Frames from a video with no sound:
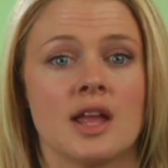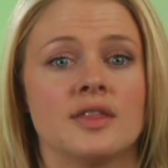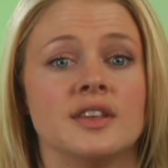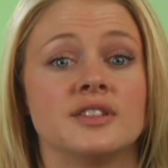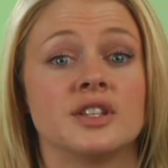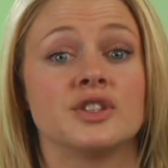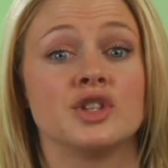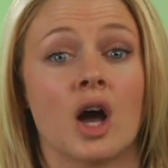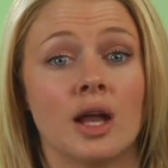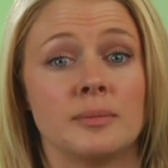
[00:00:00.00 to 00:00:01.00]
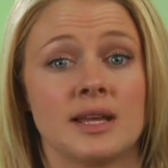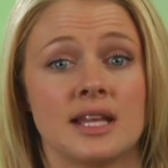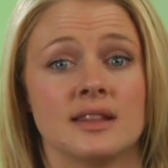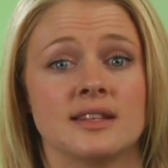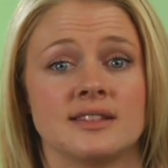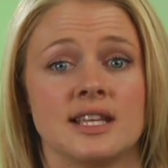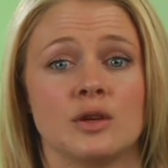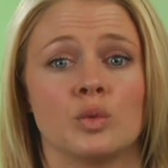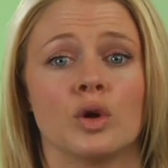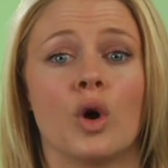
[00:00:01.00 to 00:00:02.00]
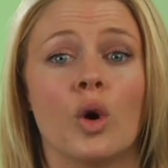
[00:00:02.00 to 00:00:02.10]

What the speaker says: This does not mean the scene will